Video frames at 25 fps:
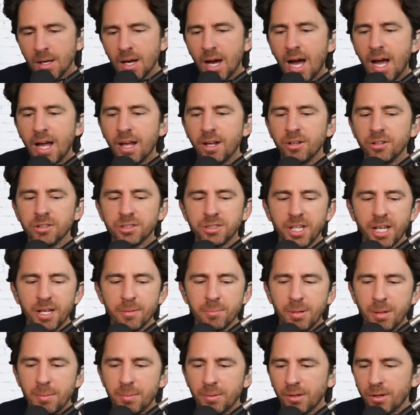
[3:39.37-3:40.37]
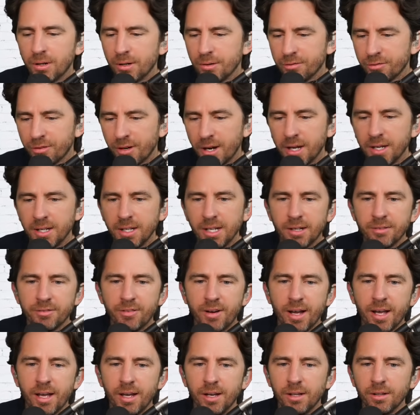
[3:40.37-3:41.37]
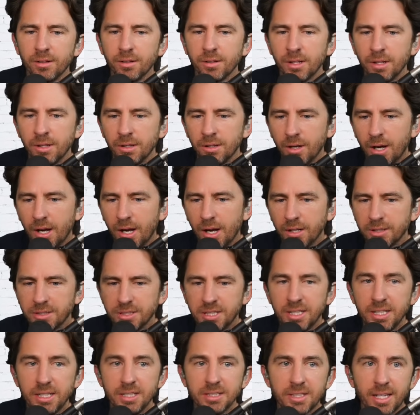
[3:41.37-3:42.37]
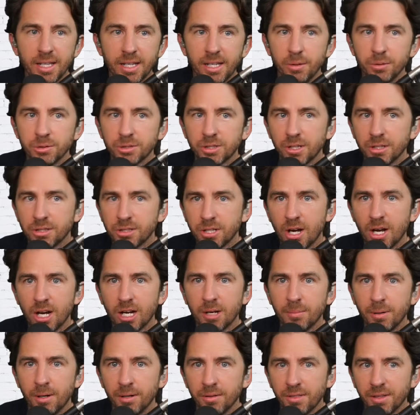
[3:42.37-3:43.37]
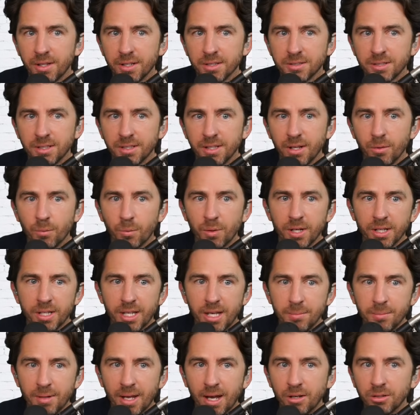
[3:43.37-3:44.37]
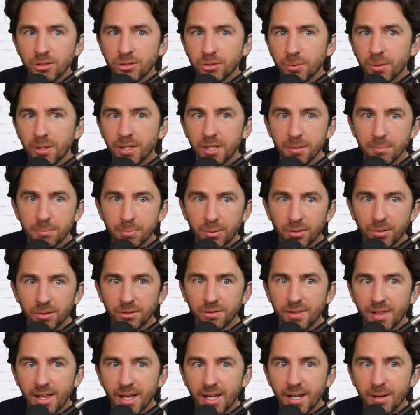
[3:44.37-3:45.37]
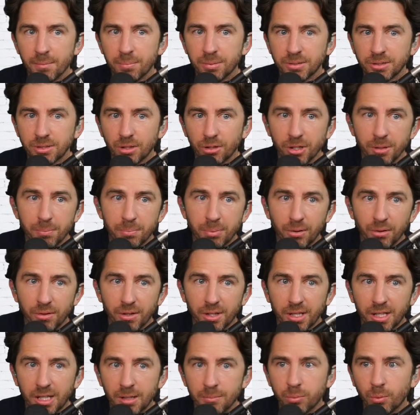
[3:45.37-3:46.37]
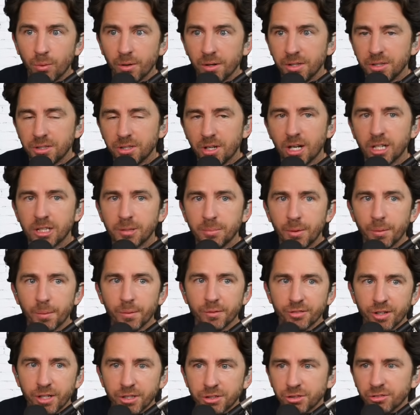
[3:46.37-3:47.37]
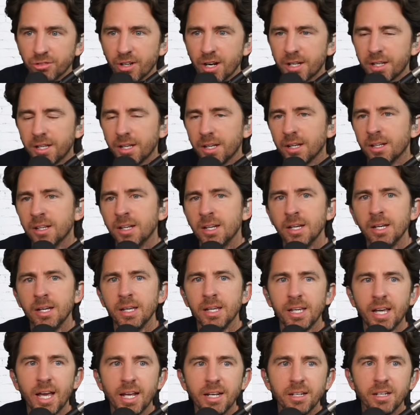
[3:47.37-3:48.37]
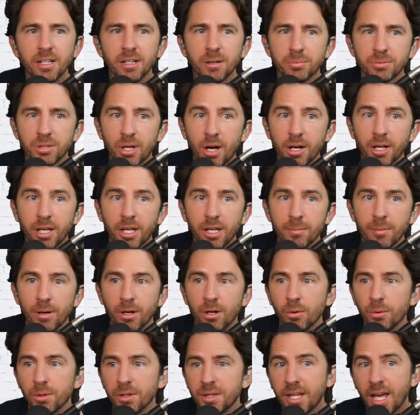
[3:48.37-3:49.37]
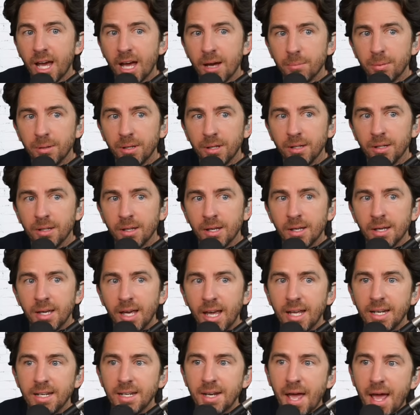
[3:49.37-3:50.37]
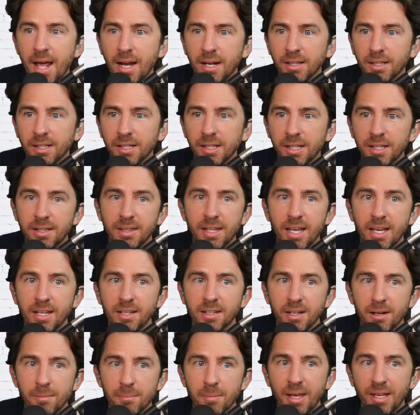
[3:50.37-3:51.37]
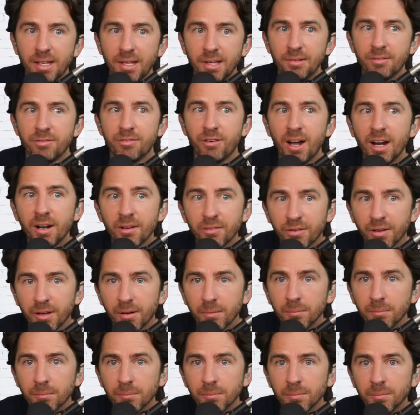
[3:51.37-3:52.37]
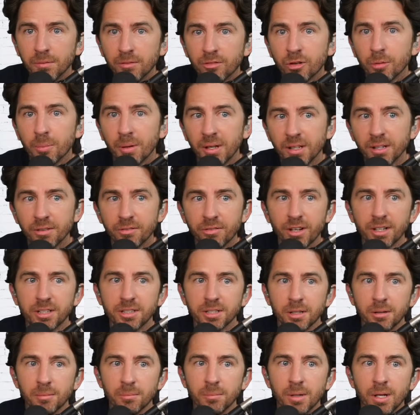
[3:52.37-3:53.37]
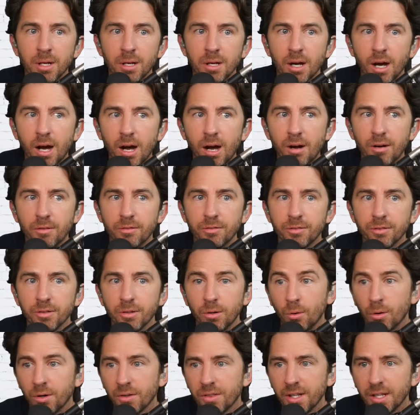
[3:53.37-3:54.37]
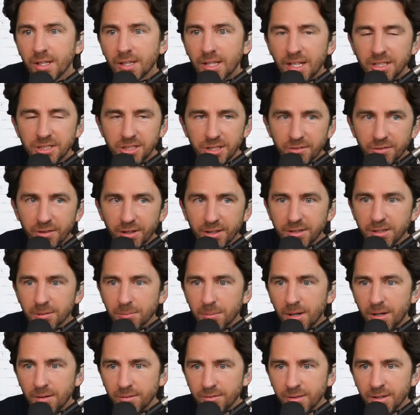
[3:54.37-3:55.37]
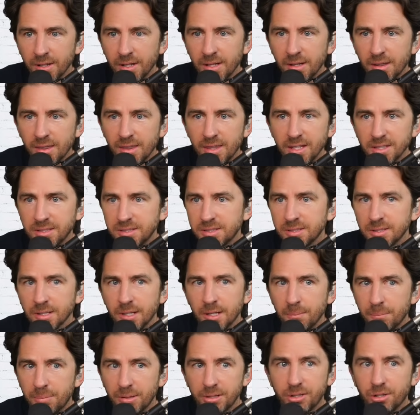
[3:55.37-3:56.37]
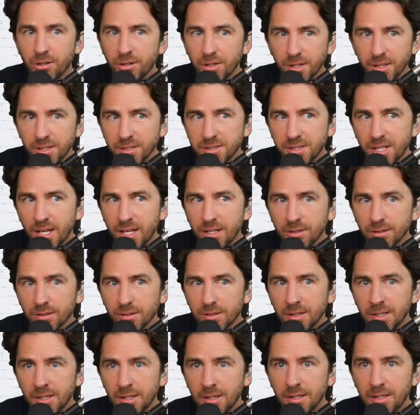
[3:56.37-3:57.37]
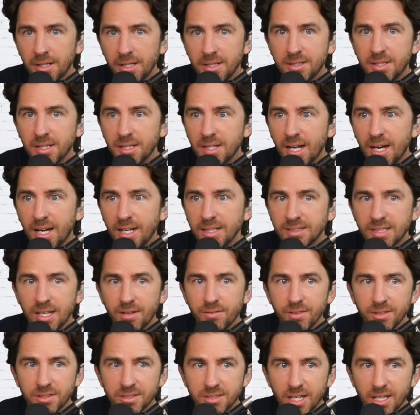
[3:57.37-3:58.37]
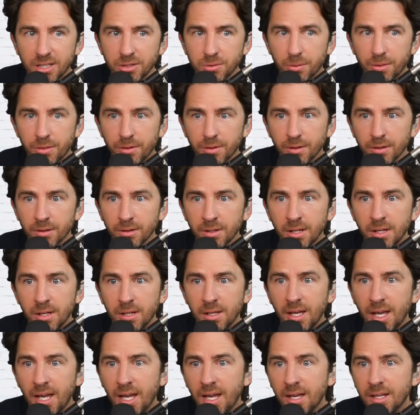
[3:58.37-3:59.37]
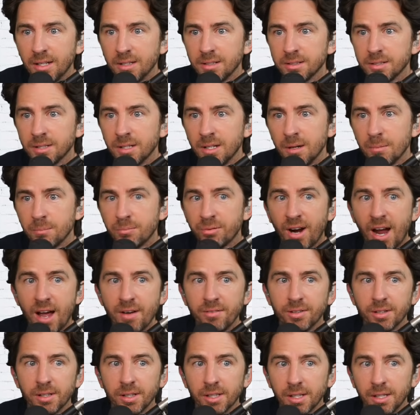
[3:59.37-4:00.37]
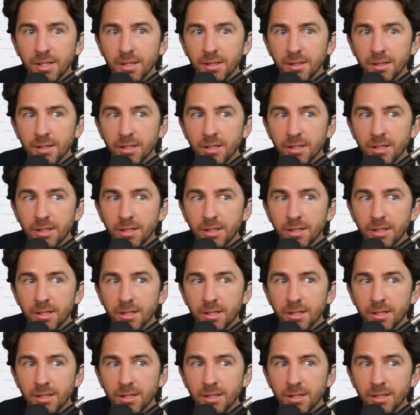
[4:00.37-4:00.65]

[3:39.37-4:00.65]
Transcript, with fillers: I understand people are afraid. Nick Vielle uh, teased that he was going to talk about this, and then when it came down to it, he pulled that episode. He pulled the clip where he talked about it with Rachel Recchia. He ended up talking about it with Gabby and Natalie, and they ended up making fun of him for being the victim of, or the alleged victim of, this paternity scandal. He denies having sex with her, and privately,